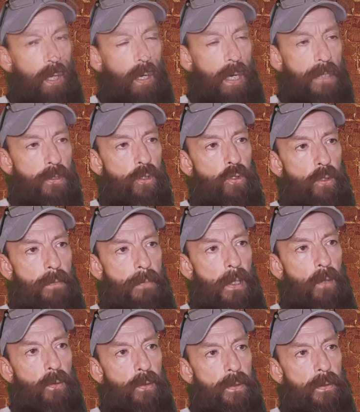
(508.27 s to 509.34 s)
I stood
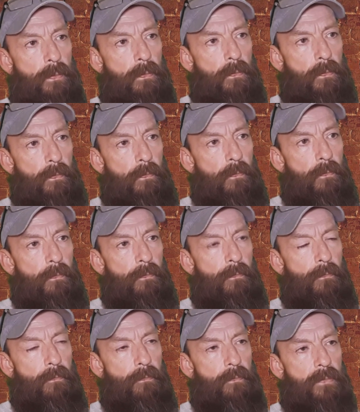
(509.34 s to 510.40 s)
about
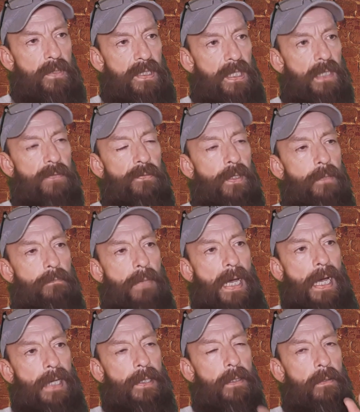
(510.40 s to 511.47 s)
6 feet
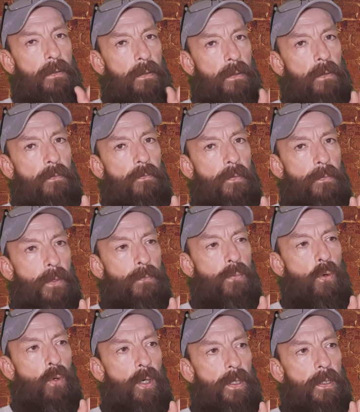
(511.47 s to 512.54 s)
back from the
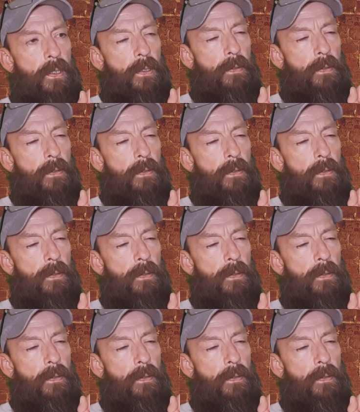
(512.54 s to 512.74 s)
board